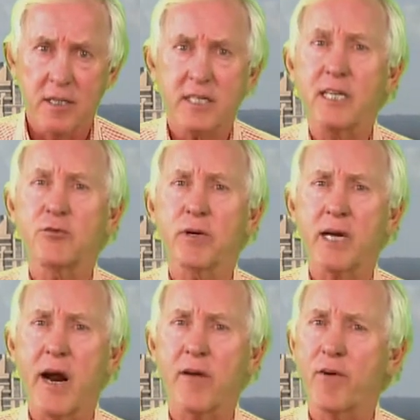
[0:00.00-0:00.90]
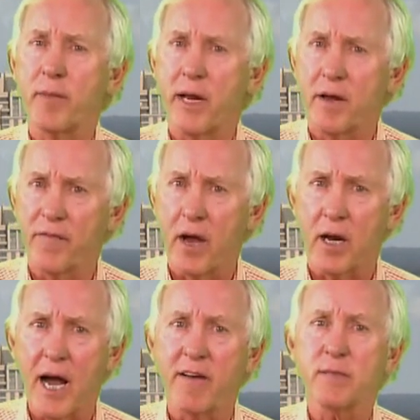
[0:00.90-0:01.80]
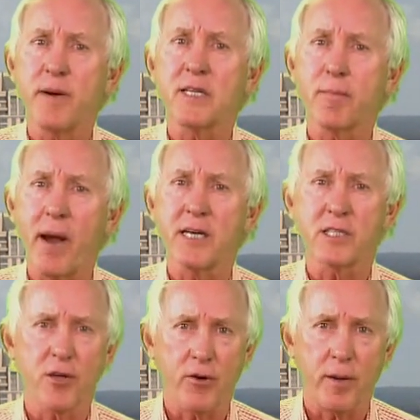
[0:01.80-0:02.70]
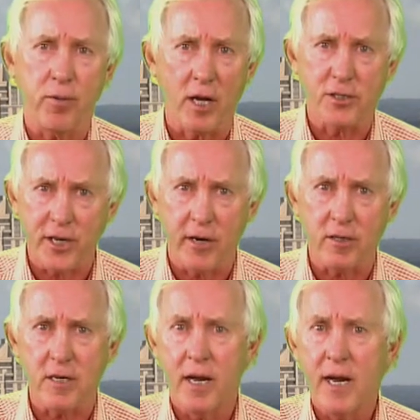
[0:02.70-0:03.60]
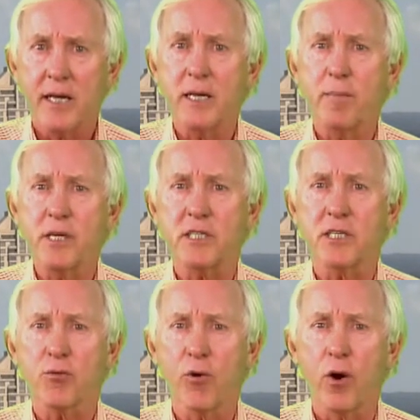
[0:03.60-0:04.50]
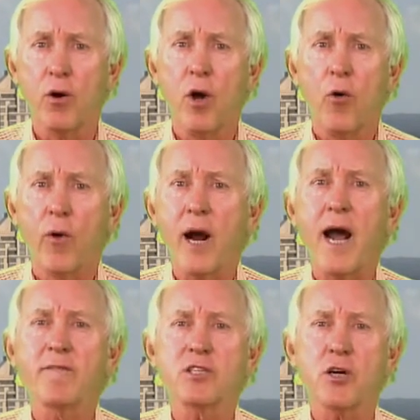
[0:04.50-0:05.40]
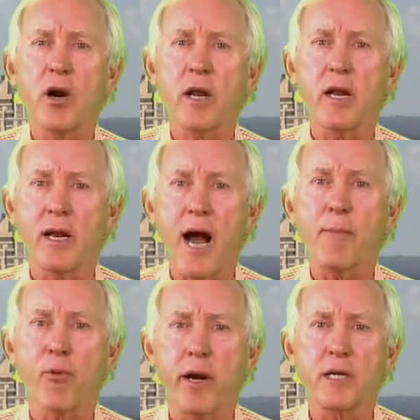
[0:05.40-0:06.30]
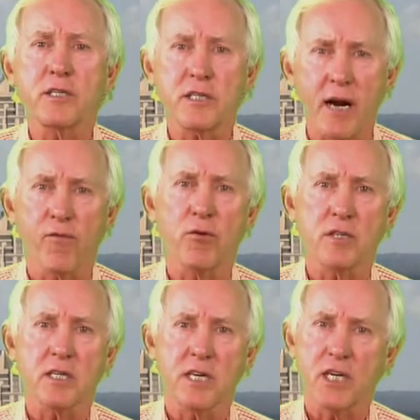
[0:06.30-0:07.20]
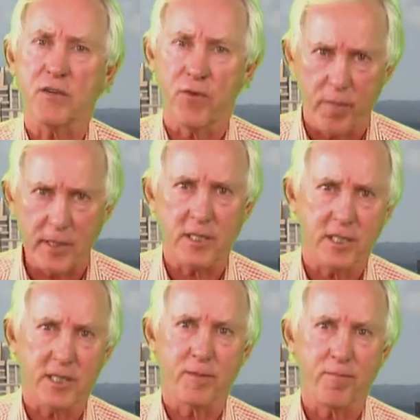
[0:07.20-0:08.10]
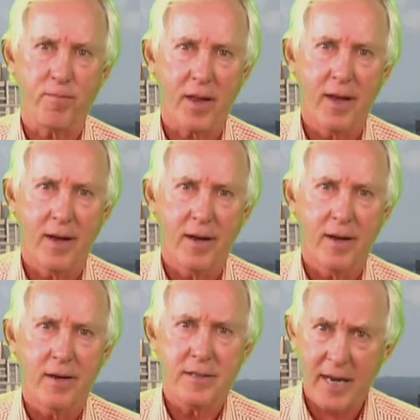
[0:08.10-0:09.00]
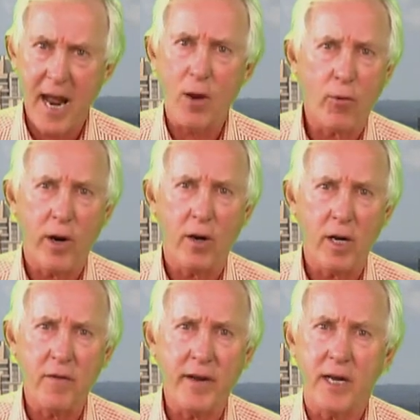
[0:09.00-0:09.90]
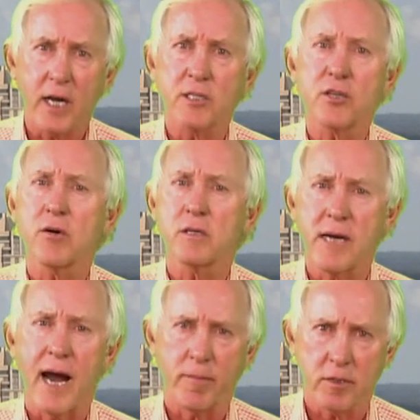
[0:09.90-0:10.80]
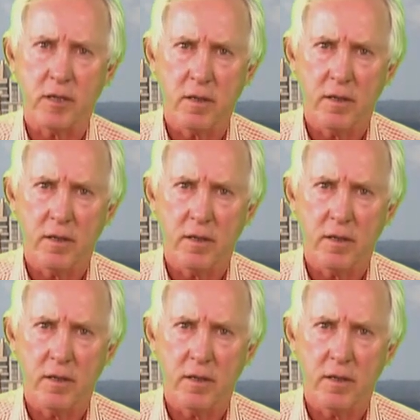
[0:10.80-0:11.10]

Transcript: Since retiring from the NFL, I have spent the past 30 plus years in the business world where I have started and operated several successful businesses. Today, we are living in uncertain times.